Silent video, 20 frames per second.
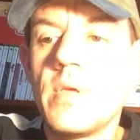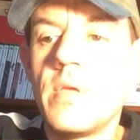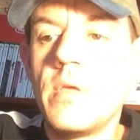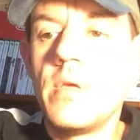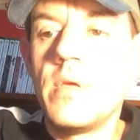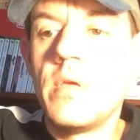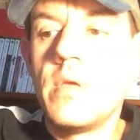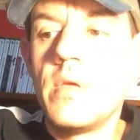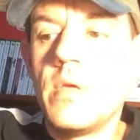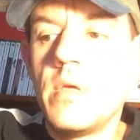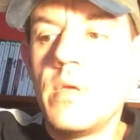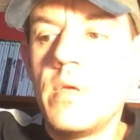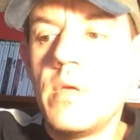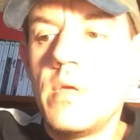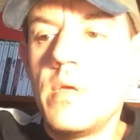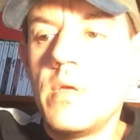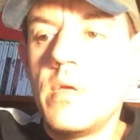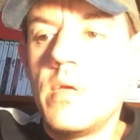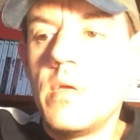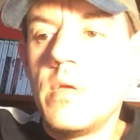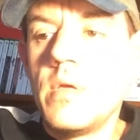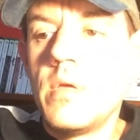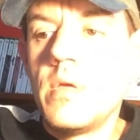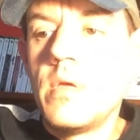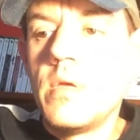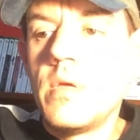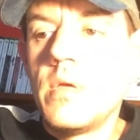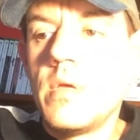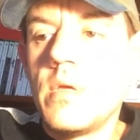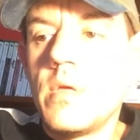
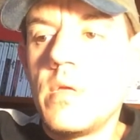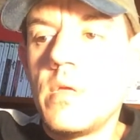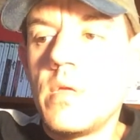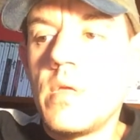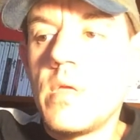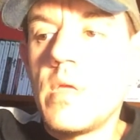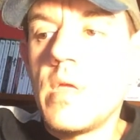(no one is talking)